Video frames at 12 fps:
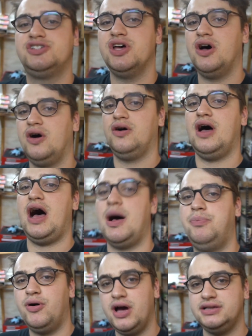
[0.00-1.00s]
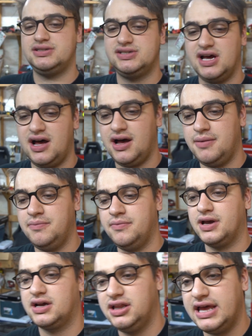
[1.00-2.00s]
So I'll put some
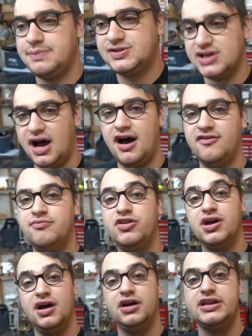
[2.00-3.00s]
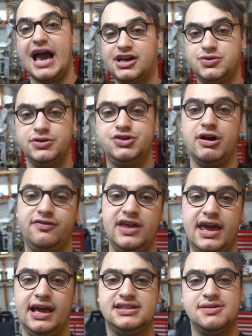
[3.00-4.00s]
clips of the actual
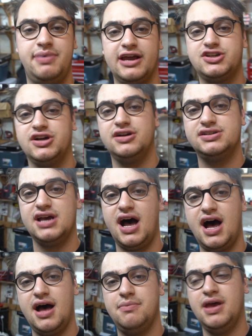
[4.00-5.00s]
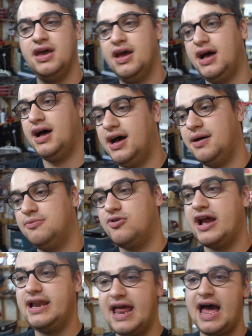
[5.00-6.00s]
drifting and some pictures up
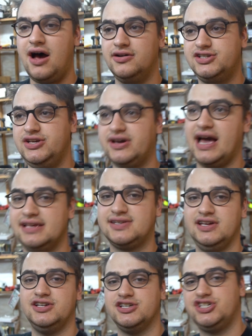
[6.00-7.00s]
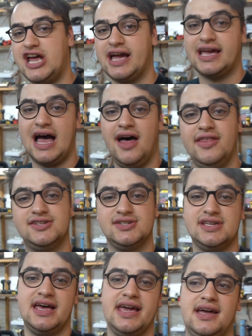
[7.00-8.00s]
right now, so you guys can just check out. This was
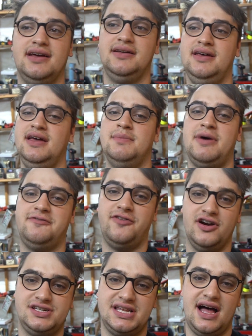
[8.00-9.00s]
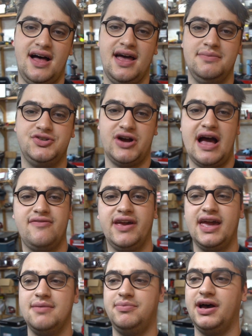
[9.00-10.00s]
like my first time driving
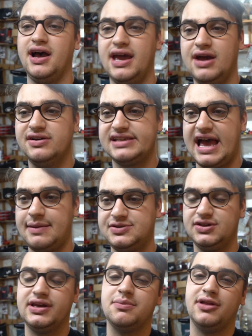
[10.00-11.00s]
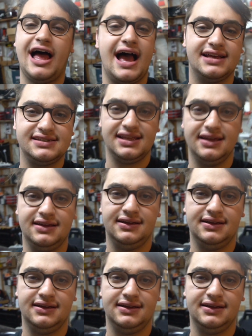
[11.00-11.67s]
it, but it was absolutely a blast.